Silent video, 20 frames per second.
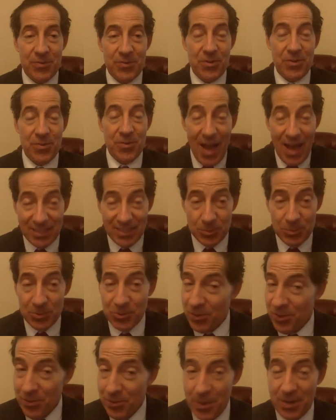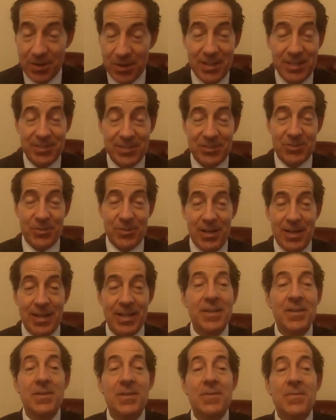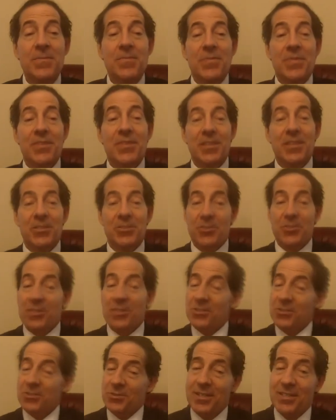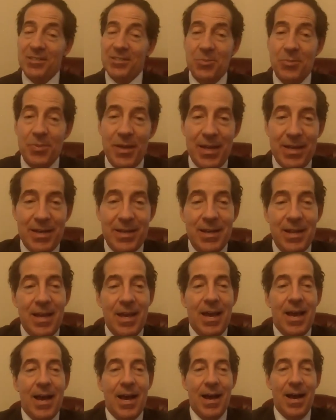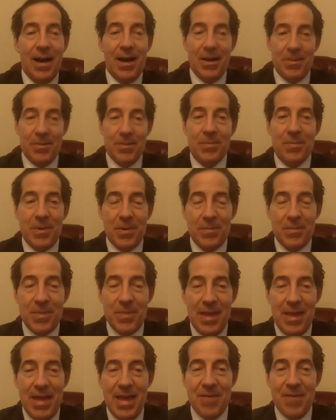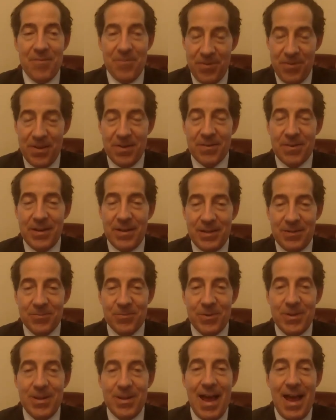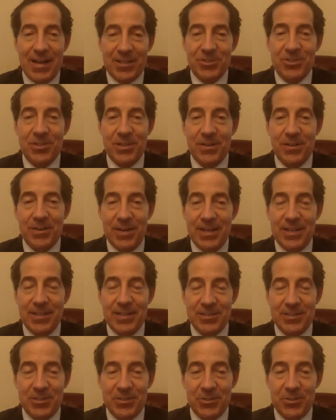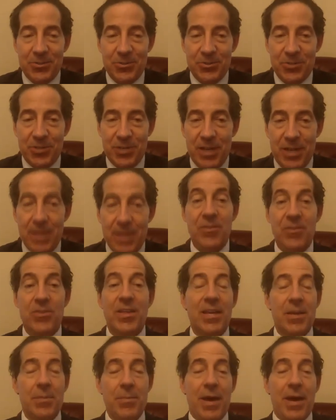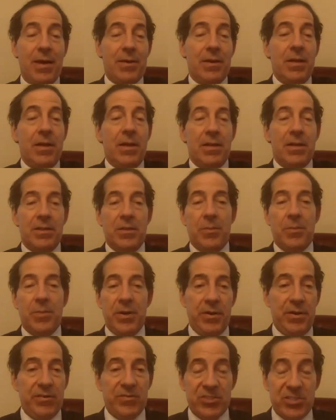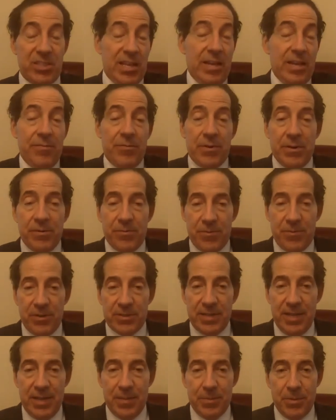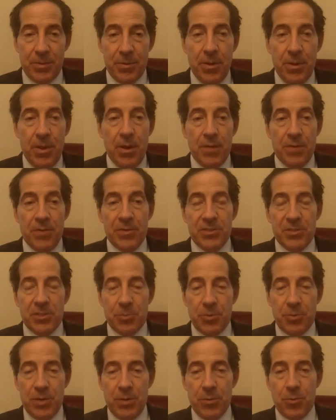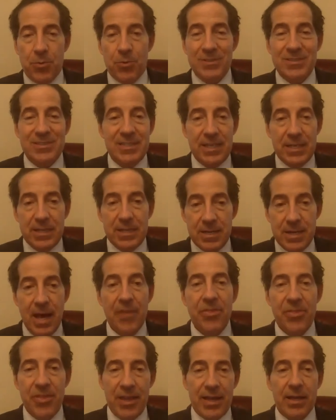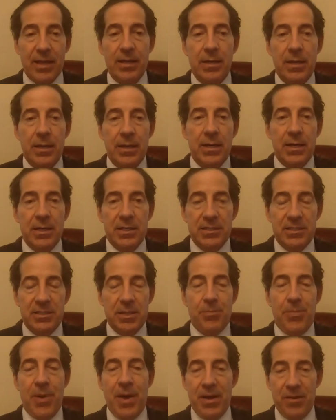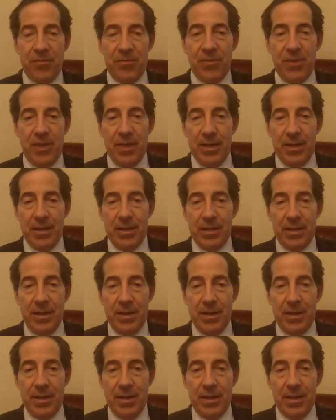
For the vast majority of American history, the judiciary has been a very reactionary institution. And if you think about the period of slavery, for example, the Supreme Court did nothing to benefit,